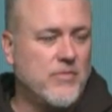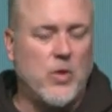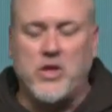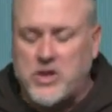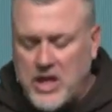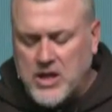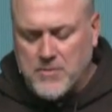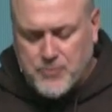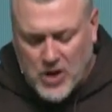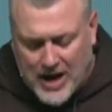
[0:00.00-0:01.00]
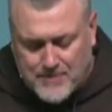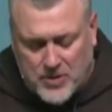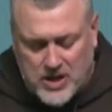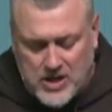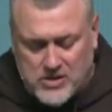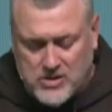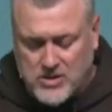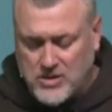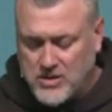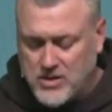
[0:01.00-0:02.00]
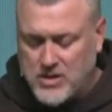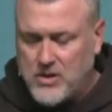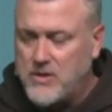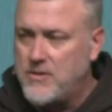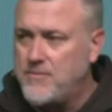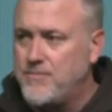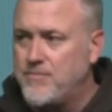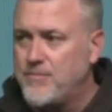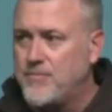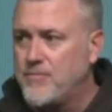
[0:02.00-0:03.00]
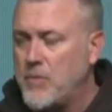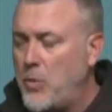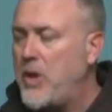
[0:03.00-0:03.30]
We think of properties, but